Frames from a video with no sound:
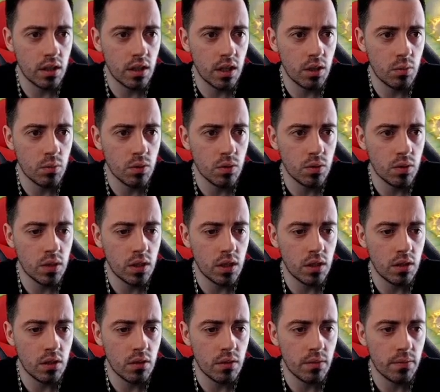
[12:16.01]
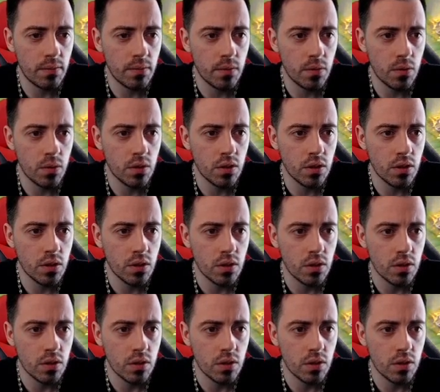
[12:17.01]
I want to kill her first.